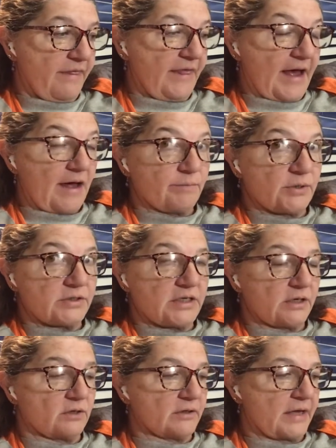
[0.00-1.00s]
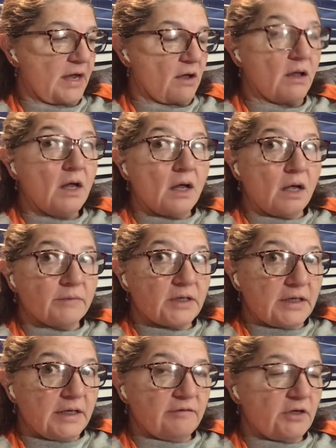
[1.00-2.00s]
that particular cow. I'm
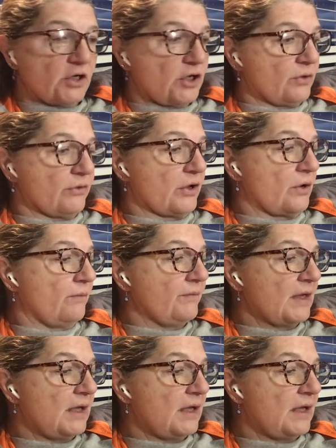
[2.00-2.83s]
gonna give it a go though.